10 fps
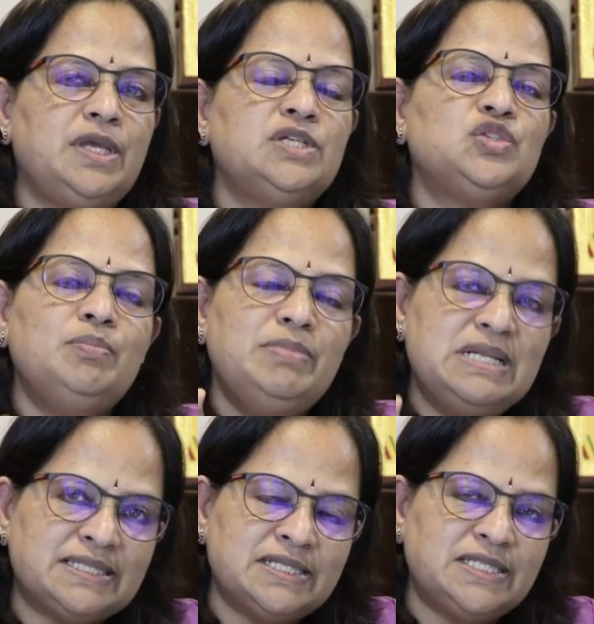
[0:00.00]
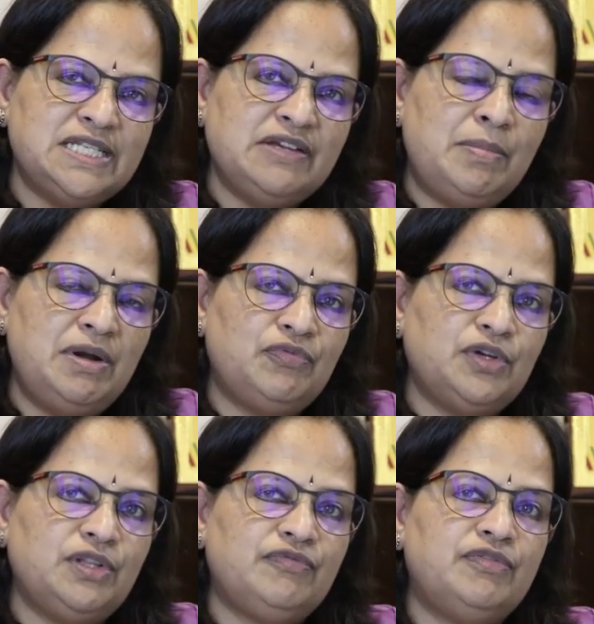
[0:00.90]
So bills receivable
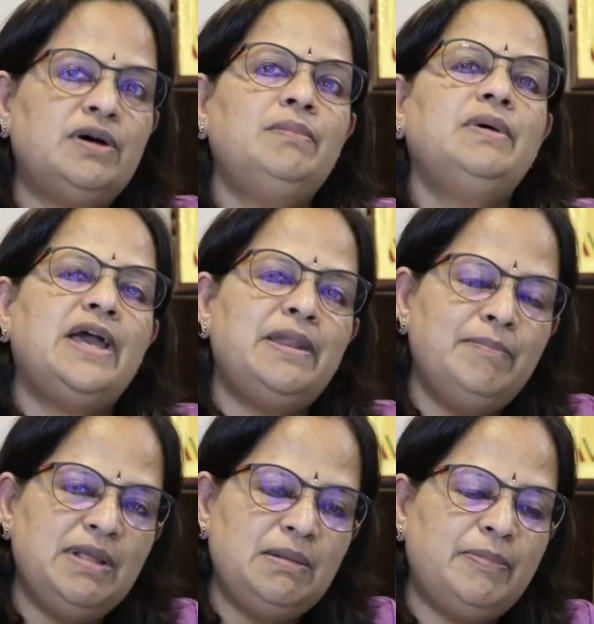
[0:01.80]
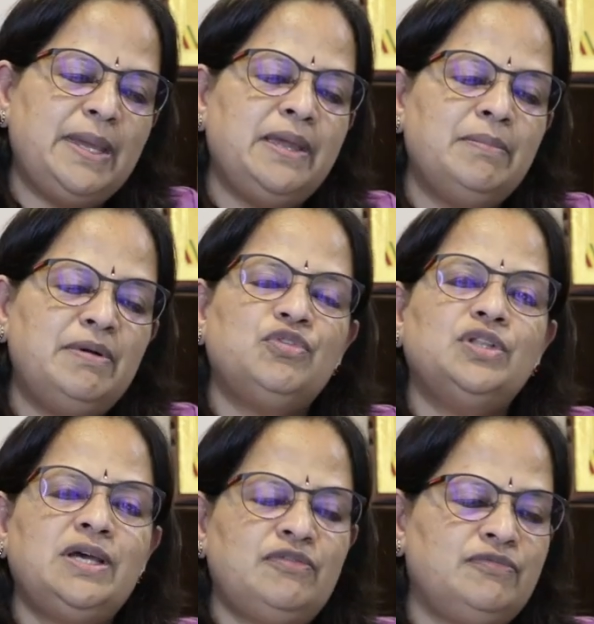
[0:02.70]
for the firm and bill payable for
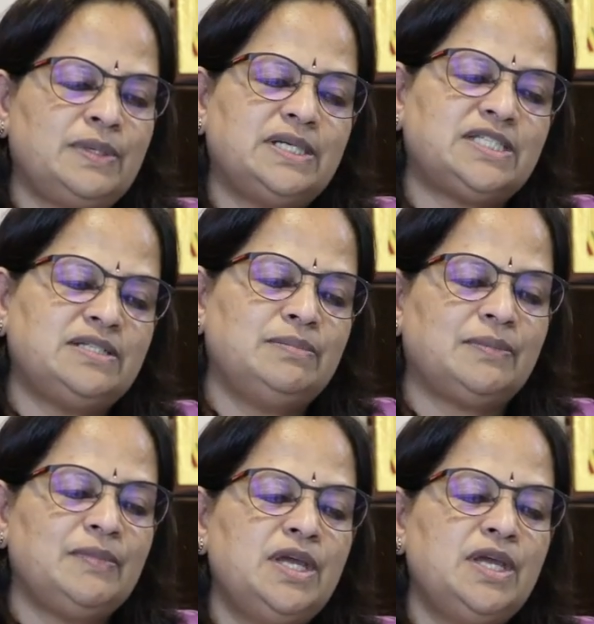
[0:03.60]
the customer.